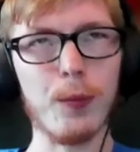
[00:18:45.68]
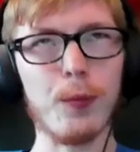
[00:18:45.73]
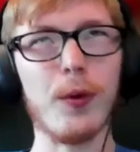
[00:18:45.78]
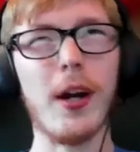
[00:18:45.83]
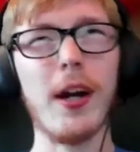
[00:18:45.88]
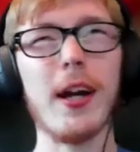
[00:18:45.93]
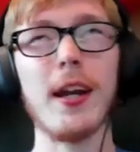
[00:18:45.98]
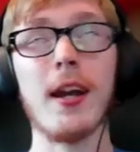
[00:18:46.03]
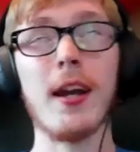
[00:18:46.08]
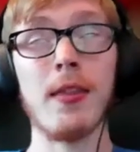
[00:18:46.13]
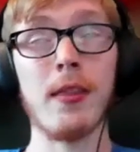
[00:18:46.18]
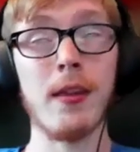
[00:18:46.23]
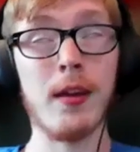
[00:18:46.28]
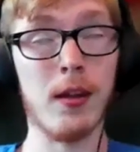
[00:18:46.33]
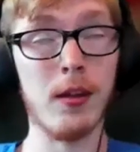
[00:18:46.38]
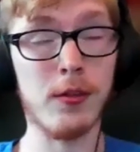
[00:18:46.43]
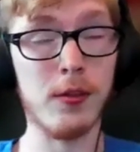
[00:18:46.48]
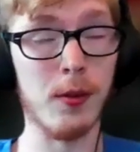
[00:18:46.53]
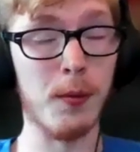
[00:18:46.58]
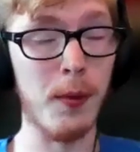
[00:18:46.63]
Ryan, I
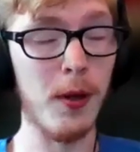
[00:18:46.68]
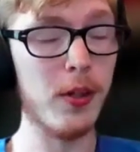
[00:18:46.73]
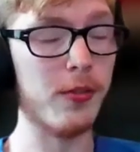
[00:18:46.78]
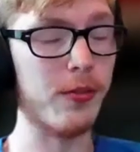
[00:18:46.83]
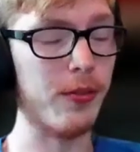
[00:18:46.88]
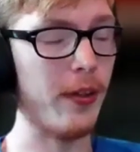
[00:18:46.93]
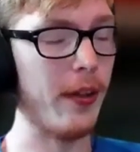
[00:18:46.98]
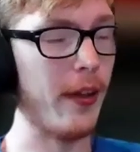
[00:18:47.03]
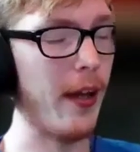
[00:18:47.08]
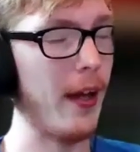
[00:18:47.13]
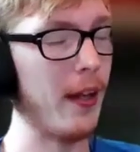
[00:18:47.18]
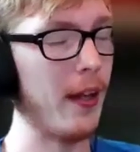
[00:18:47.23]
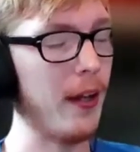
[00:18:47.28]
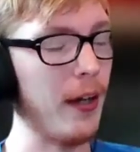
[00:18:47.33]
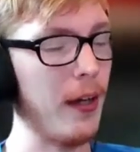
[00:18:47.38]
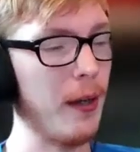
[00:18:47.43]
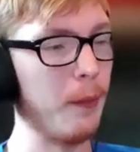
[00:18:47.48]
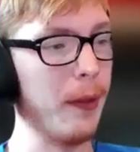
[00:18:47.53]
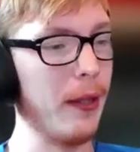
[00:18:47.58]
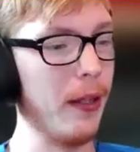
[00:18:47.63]
thank you so much for that.
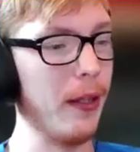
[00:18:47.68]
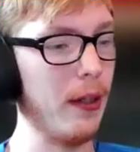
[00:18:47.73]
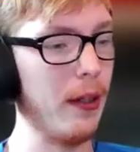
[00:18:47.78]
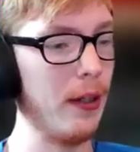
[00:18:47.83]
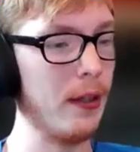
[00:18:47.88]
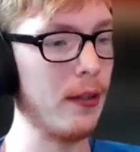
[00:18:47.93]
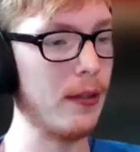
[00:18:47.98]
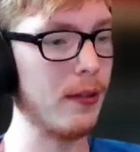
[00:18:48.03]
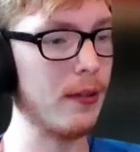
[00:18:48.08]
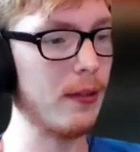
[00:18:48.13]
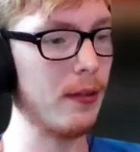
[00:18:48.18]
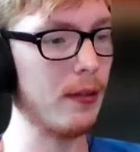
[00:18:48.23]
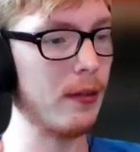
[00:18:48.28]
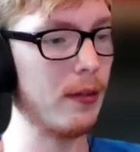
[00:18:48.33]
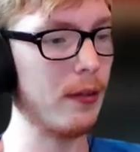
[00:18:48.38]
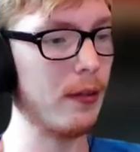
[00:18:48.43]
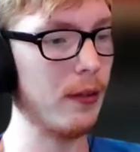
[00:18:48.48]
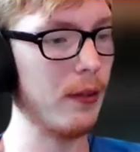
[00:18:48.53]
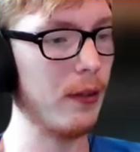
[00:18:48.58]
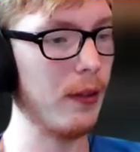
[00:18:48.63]
I mean, it's,
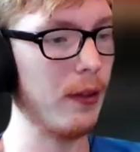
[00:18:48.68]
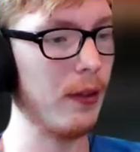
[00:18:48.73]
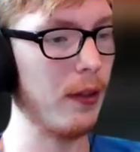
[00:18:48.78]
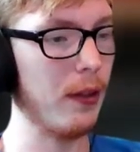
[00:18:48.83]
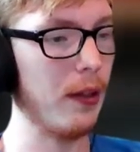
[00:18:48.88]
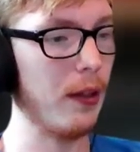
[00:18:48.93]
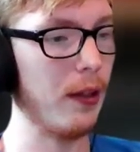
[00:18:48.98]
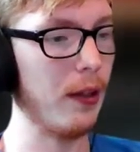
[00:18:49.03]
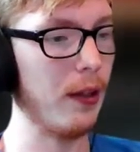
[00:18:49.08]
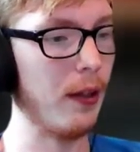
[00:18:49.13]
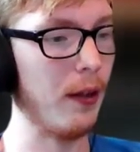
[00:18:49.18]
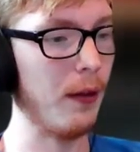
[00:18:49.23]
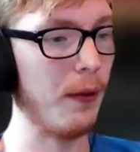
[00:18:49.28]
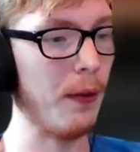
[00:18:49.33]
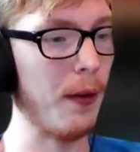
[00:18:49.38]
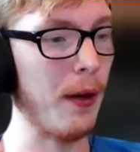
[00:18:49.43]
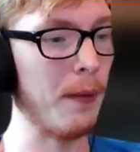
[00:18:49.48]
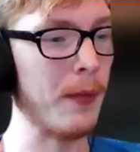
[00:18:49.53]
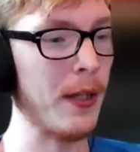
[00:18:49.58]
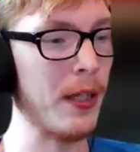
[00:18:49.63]

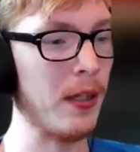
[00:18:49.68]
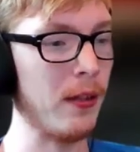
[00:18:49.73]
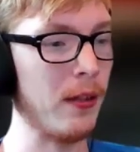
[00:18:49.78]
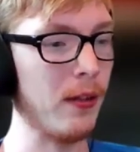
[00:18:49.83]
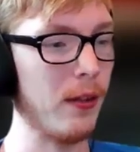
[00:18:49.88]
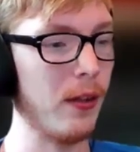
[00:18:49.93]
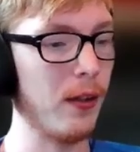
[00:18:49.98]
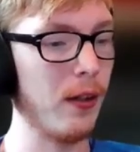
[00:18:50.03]
uh, I mean,